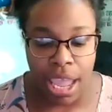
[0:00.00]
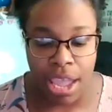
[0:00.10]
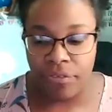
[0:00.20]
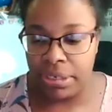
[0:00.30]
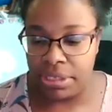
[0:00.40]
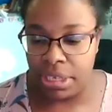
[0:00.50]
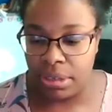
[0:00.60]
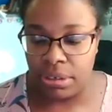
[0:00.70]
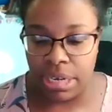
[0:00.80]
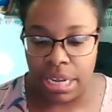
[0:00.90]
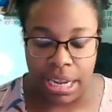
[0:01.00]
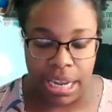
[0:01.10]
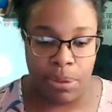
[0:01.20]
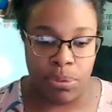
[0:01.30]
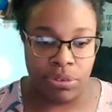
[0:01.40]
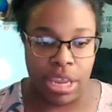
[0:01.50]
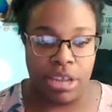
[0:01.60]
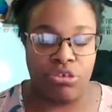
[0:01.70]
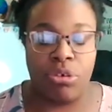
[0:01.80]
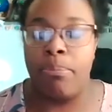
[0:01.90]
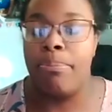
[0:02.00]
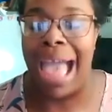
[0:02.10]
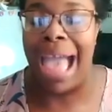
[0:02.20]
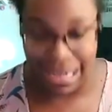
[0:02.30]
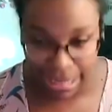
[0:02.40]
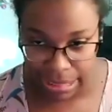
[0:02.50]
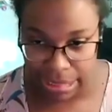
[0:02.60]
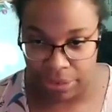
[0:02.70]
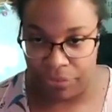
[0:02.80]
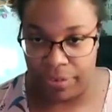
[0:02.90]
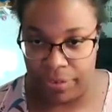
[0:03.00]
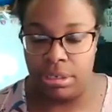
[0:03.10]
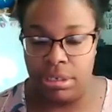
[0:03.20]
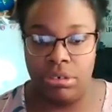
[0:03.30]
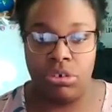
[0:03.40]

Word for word: Every single day, it was like dramatically different.